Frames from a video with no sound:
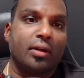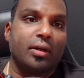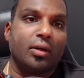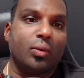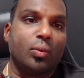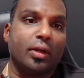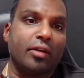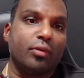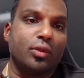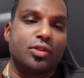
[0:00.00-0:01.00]
What
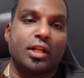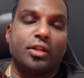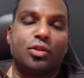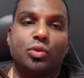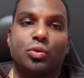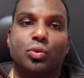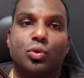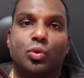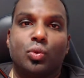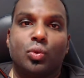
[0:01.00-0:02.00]
I've also tended to
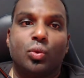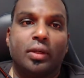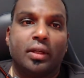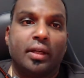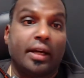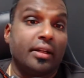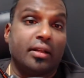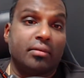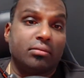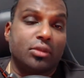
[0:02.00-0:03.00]
do,
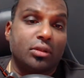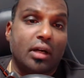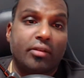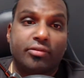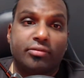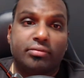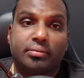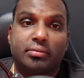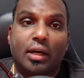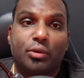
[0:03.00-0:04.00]
and look,
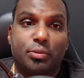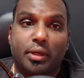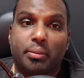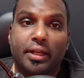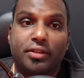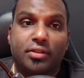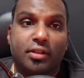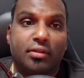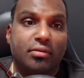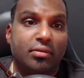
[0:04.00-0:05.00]
I was pretty blessed
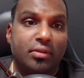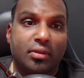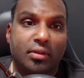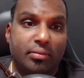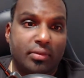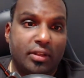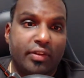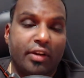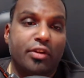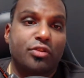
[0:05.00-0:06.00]
in the
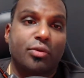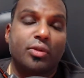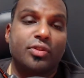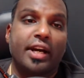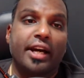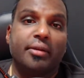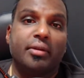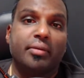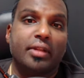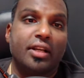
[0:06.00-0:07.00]
various roles I
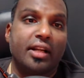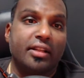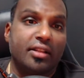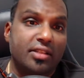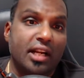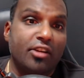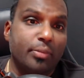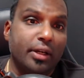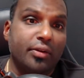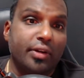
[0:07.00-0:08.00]
had at the start of
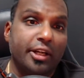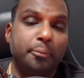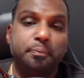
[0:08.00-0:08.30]
my career,